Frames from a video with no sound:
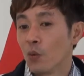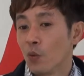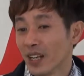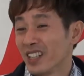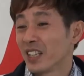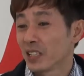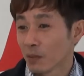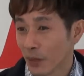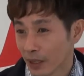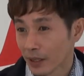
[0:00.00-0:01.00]
what is
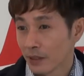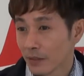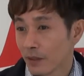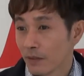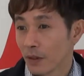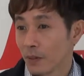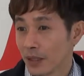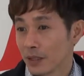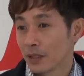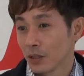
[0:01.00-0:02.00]
expected of them from
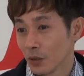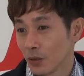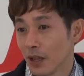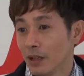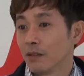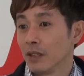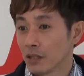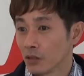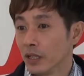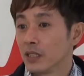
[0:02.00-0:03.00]
us, so that
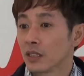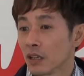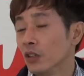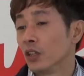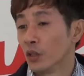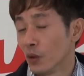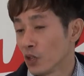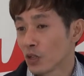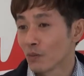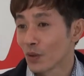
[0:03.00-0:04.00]
it's a
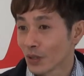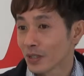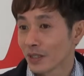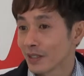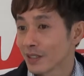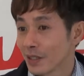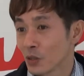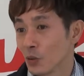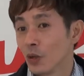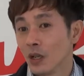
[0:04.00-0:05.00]
continuation process.
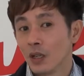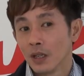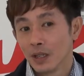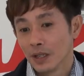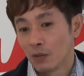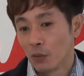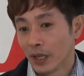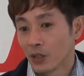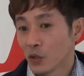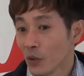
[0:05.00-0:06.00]
So we
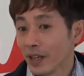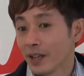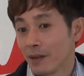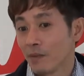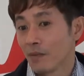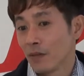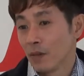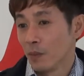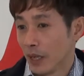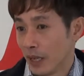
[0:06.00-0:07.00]
can train them from
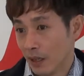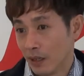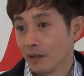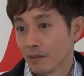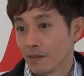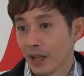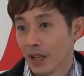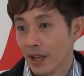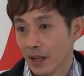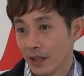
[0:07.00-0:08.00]
the beginning,
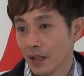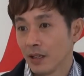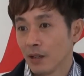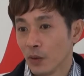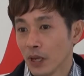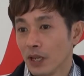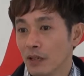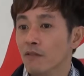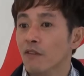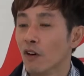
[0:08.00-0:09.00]
and then we can
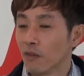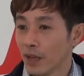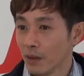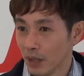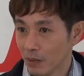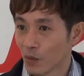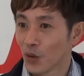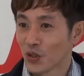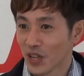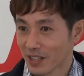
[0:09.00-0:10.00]
involve them in
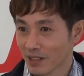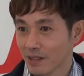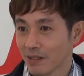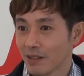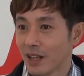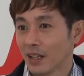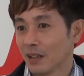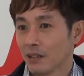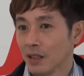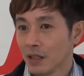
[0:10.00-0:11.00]
projects. Like
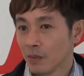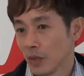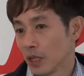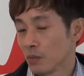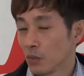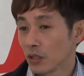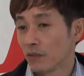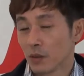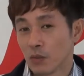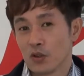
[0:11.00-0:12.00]
most of
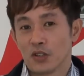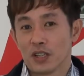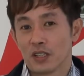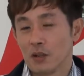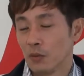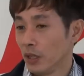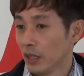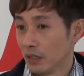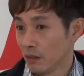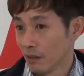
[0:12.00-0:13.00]
the projects that we
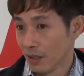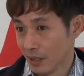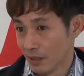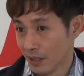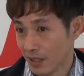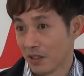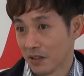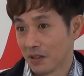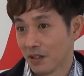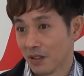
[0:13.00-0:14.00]
deal in
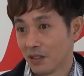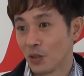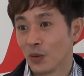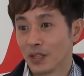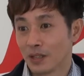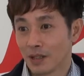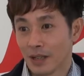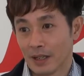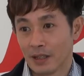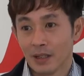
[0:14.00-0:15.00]
here is always like